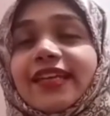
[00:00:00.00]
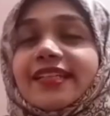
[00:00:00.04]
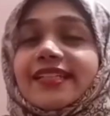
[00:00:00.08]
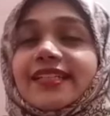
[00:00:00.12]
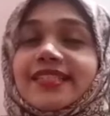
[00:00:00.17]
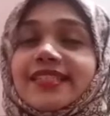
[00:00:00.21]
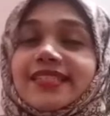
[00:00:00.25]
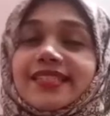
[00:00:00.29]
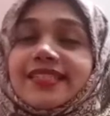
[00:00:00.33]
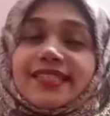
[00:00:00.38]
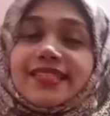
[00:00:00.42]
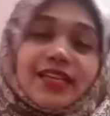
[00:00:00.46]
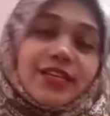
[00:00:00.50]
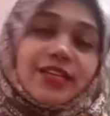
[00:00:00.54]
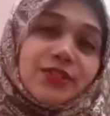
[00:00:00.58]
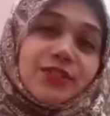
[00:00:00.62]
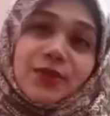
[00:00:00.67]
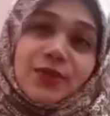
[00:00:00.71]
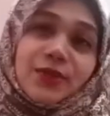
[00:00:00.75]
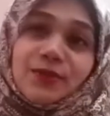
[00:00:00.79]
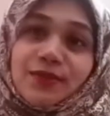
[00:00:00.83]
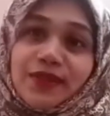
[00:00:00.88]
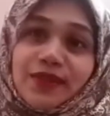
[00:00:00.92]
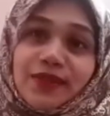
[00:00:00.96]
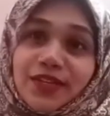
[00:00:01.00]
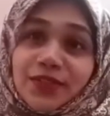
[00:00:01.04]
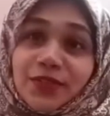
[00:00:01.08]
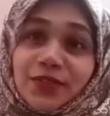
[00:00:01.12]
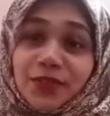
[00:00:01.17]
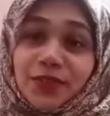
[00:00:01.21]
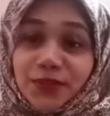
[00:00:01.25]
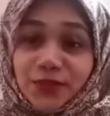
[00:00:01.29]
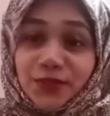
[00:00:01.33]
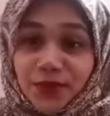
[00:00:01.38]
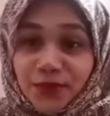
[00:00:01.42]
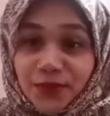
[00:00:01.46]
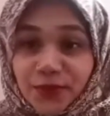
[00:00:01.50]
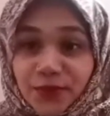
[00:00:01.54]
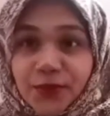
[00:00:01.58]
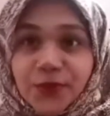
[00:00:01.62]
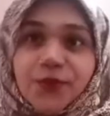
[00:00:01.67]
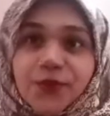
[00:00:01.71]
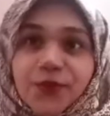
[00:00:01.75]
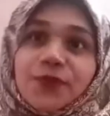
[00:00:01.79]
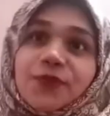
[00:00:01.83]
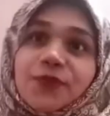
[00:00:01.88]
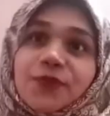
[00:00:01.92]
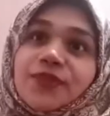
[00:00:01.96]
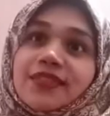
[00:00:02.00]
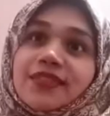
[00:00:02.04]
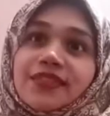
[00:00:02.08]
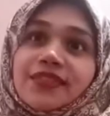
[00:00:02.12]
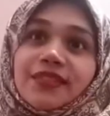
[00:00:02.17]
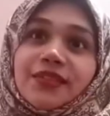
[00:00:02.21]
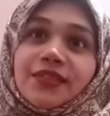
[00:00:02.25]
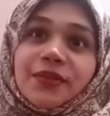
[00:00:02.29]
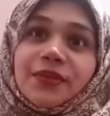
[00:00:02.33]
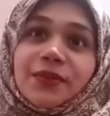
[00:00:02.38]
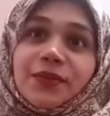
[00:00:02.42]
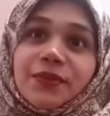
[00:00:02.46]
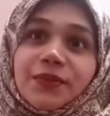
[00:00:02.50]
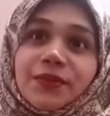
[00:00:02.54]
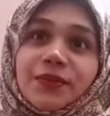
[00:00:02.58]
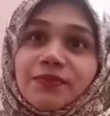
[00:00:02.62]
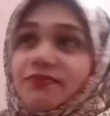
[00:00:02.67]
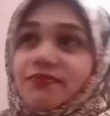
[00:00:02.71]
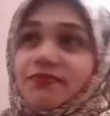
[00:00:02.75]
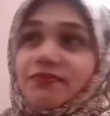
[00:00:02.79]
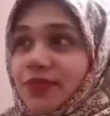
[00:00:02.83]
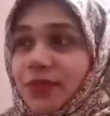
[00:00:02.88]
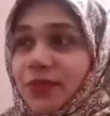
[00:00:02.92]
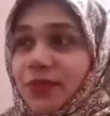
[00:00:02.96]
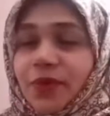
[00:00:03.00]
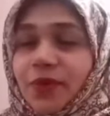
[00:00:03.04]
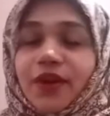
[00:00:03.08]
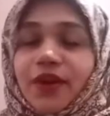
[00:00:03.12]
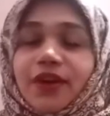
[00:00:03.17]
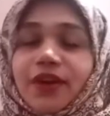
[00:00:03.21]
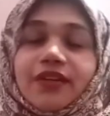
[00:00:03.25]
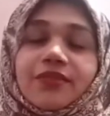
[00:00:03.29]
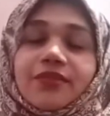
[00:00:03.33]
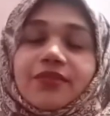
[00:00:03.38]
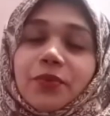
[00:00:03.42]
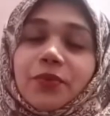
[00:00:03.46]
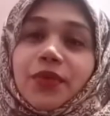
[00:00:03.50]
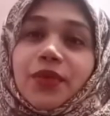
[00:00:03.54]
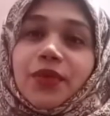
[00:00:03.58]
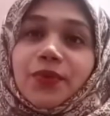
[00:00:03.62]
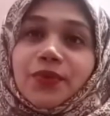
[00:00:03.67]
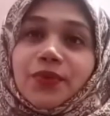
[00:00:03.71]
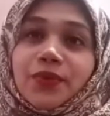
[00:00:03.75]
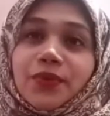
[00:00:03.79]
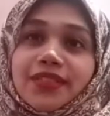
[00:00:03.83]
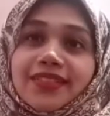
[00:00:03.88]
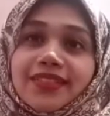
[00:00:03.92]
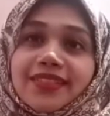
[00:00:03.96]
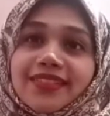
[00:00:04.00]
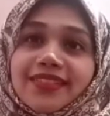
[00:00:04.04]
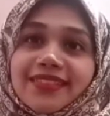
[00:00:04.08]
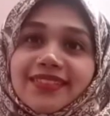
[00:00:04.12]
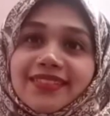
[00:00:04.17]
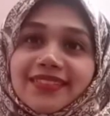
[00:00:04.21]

It is such a pleasure to introduce you to our viewers.